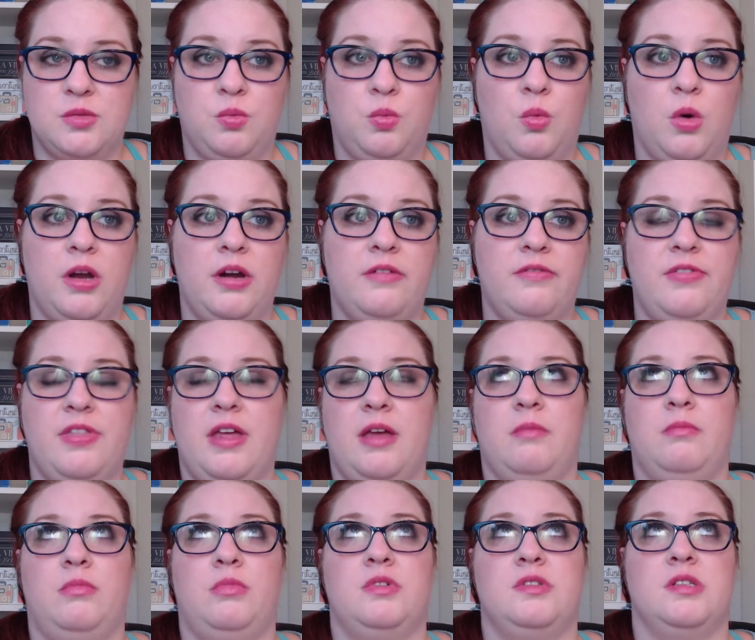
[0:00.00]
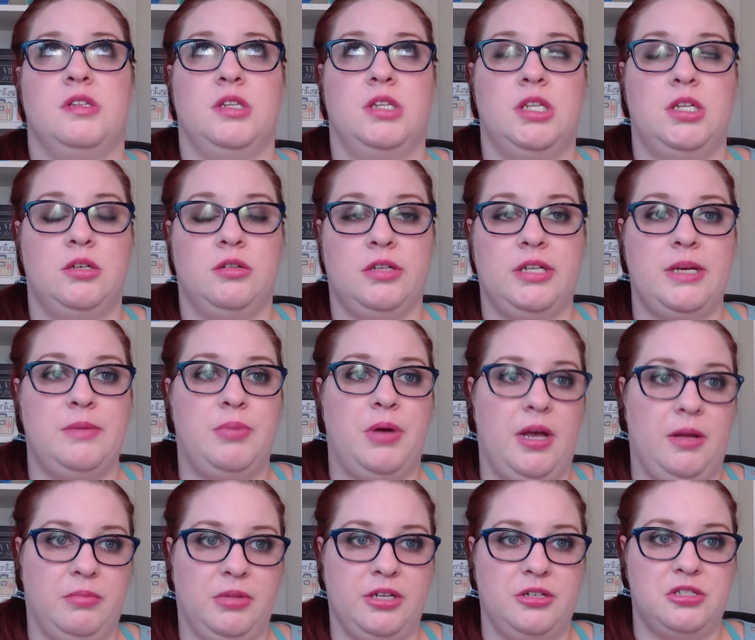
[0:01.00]
One of them was literally
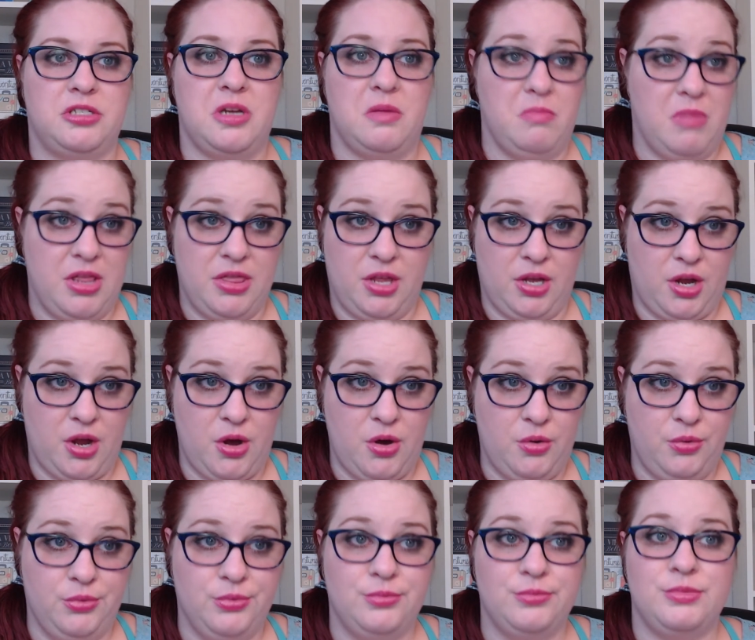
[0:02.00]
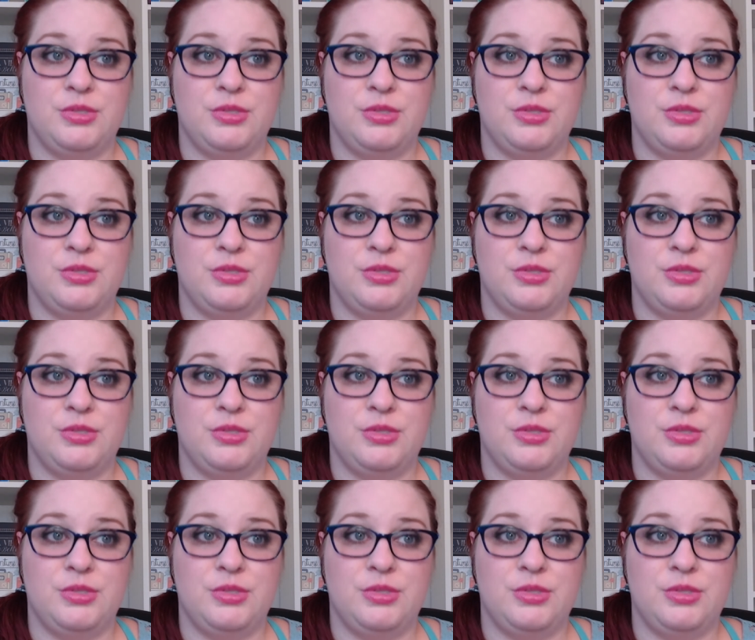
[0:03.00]
published a month ago,